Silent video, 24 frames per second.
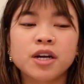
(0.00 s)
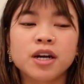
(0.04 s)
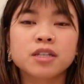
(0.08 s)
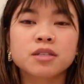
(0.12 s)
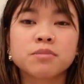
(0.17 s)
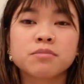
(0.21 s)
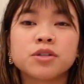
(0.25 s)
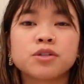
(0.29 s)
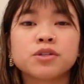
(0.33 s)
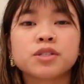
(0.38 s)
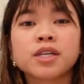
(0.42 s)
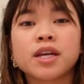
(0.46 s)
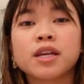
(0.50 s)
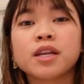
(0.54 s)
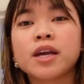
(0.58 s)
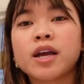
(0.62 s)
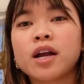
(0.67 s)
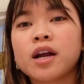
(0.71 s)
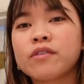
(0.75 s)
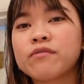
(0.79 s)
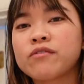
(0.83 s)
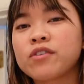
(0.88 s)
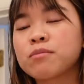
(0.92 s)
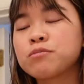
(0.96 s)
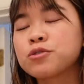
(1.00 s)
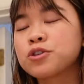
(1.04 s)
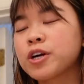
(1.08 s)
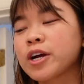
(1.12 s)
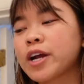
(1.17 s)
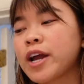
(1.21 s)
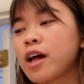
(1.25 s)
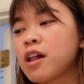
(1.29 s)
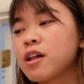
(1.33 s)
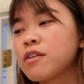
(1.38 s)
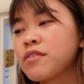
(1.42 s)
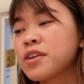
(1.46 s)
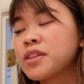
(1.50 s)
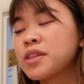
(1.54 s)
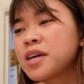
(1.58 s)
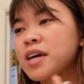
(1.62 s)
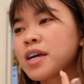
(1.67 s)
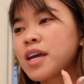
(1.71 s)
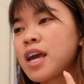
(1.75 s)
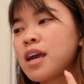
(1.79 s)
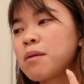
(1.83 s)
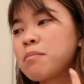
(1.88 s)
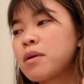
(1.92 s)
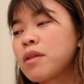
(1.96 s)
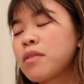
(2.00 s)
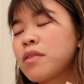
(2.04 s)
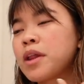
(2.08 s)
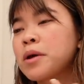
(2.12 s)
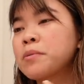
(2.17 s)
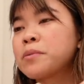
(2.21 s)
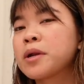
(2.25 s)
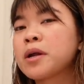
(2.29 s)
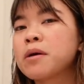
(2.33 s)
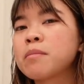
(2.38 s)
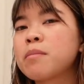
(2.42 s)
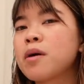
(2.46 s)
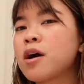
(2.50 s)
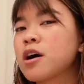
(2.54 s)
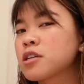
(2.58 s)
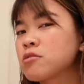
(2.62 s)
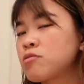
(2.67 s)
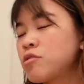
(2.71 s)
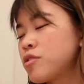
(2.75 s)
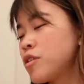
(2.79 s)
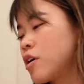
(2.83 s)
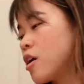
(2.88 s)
got some new skincare from Drunk Elephant that came in that I want to unbox with